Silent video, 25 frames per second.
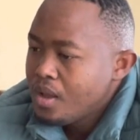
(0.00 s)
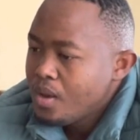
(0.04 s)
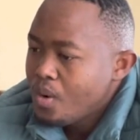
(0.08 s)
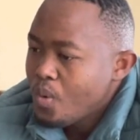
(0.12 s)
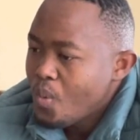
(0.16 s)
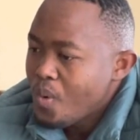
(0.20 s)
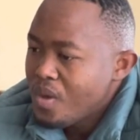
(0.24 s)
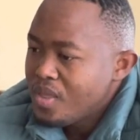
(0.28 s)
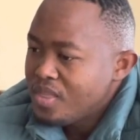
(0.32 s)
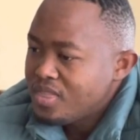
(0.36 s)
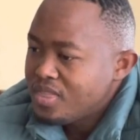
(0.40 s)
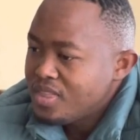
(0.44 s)

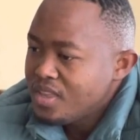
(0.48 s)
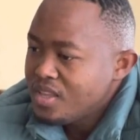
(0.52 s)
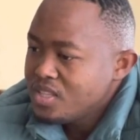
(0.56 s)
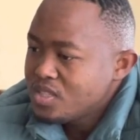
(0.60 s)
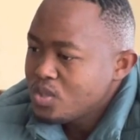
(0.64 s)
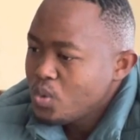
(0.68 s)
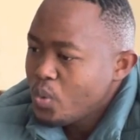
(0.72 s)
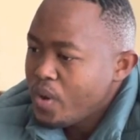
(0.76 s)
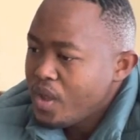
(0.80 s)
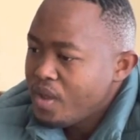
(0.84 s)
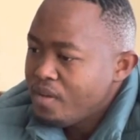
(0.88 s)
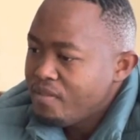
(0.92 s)
when
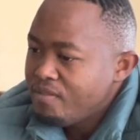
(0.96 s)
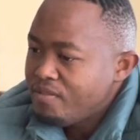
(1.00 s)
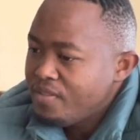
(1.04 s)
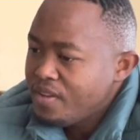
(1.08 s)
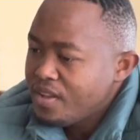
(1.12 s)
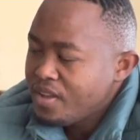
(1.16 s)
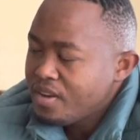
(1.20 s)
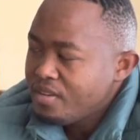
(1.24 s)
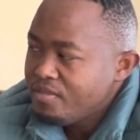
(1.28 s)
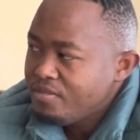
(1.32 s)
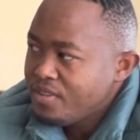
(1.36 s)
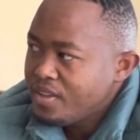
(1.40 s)
things were
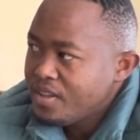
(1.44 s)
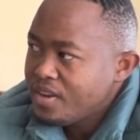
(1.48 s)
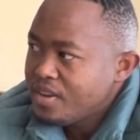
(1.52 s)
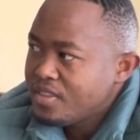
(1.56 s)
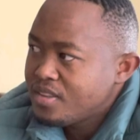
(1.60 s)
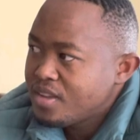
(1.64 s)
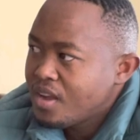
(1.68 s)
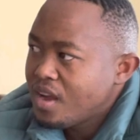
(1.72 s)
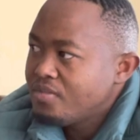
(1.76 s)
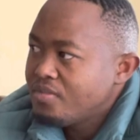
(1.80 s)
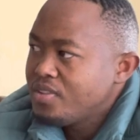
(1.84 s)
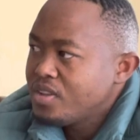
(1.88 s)
very, very
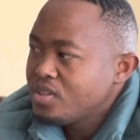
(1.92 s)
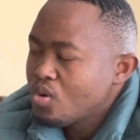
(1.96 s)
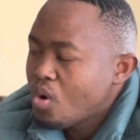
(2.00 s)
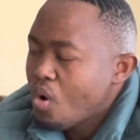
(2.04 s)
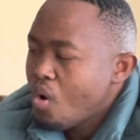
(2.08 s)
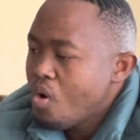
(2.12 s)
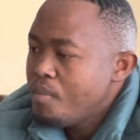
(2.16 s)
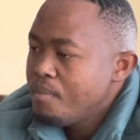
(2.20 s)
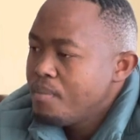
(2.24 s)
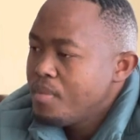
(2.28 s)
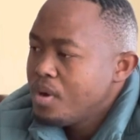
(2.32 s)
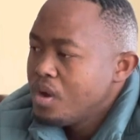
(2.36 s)
tough at
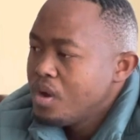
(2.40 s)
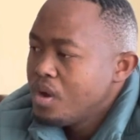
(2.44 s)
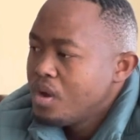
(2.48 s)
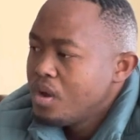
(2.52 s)
home.